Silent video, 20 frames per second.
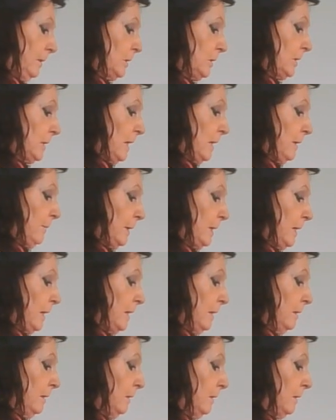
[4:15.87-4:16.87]
the same
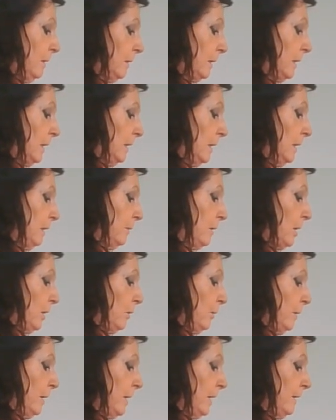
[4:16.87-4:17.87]
again, keep
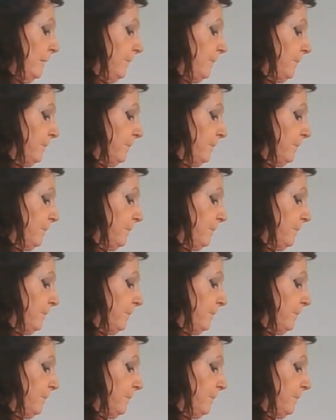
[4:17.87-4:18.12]
going,